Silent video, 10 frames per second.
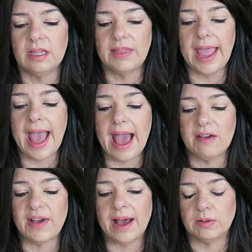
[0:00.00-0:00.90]
they
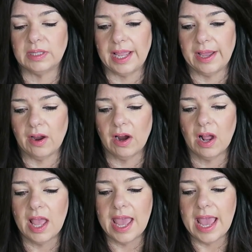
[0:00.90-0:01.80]
have out
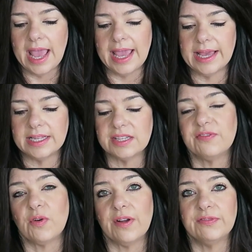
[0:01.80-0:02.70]
there is
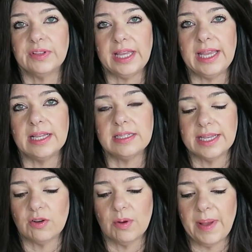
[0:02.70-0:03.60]
for a flea and
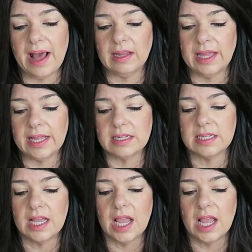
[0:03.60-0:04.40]
tick repellent,